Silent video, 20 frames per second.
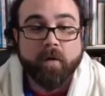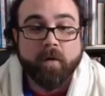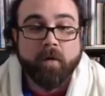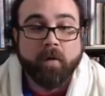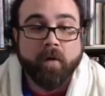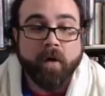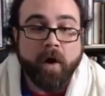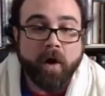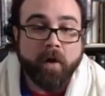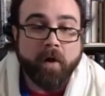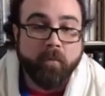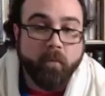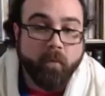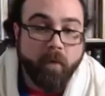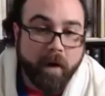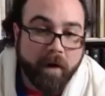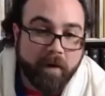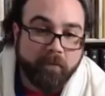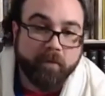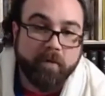On
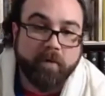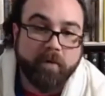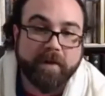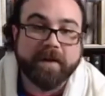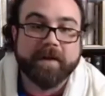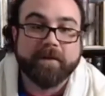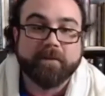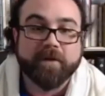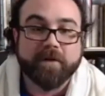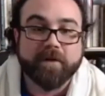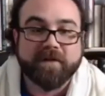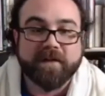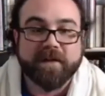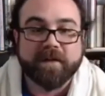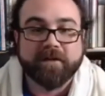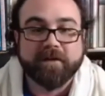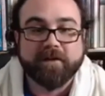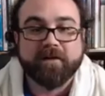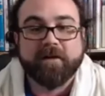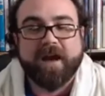one ruling in
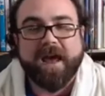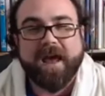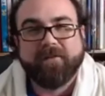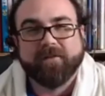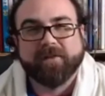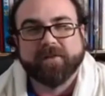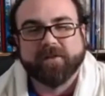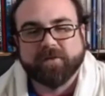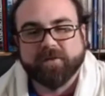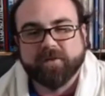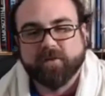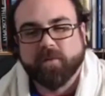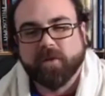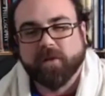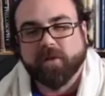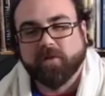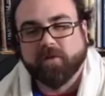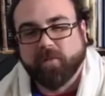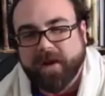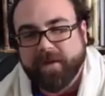particular, having to do
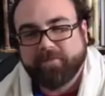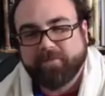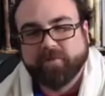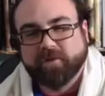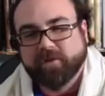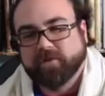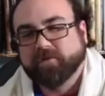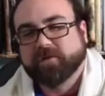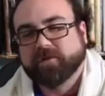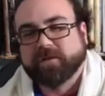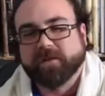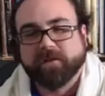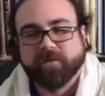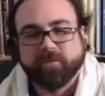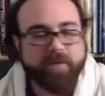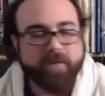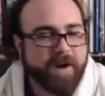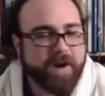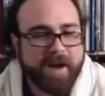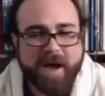with grape juice and the
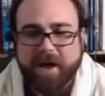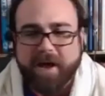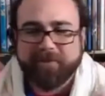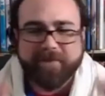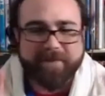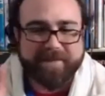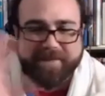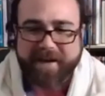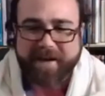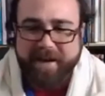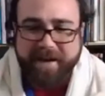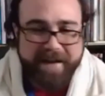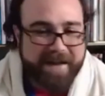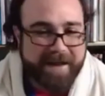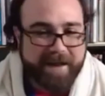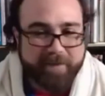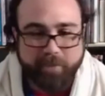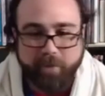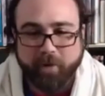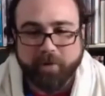runoff, it's not
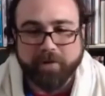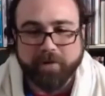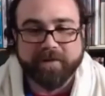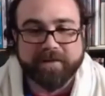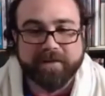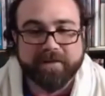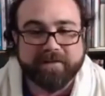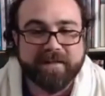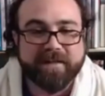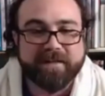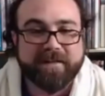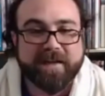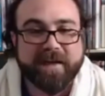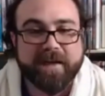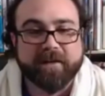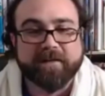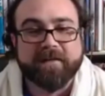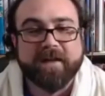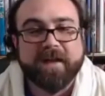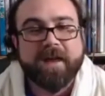important the
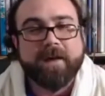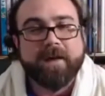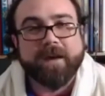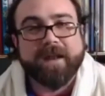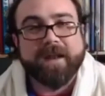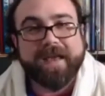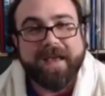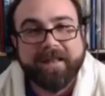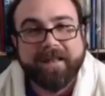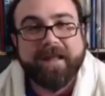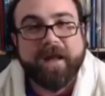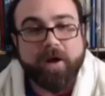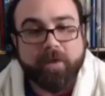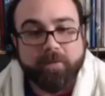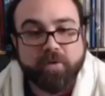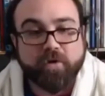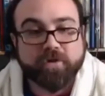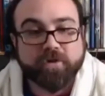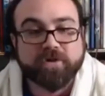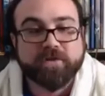details, but Hillel
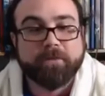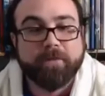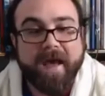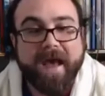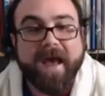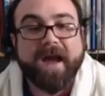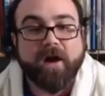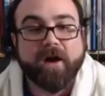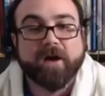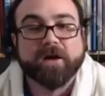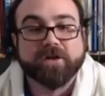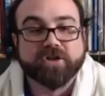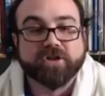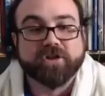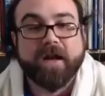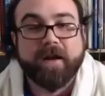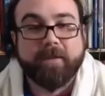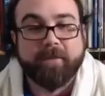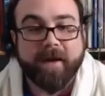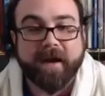pushed back on
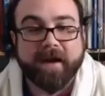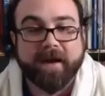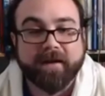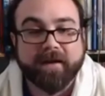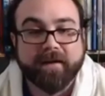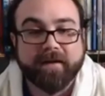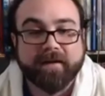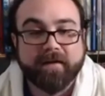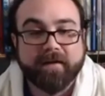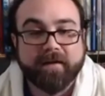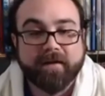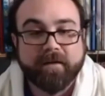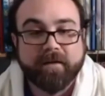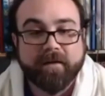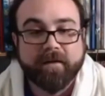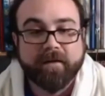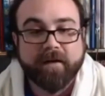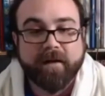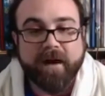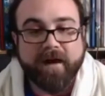Shammai.
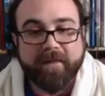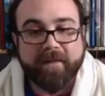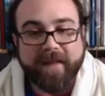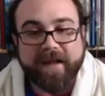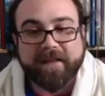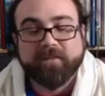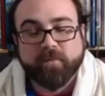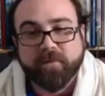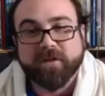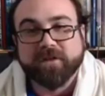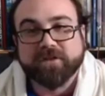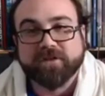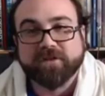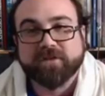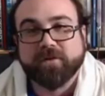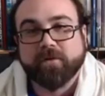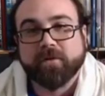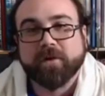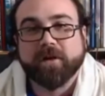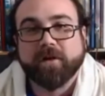And that's where this
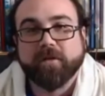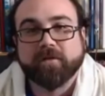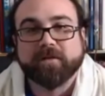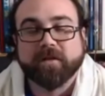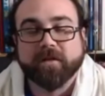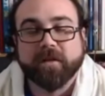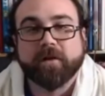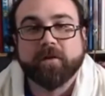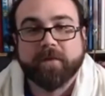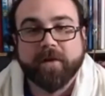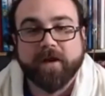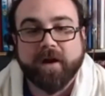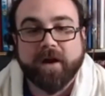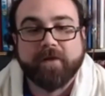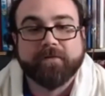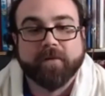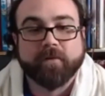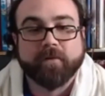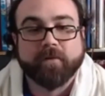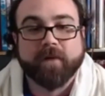story goes a little bit
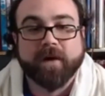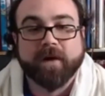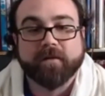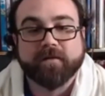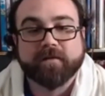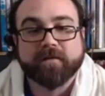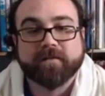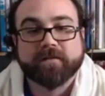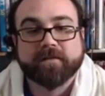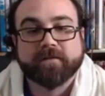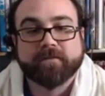off the rails.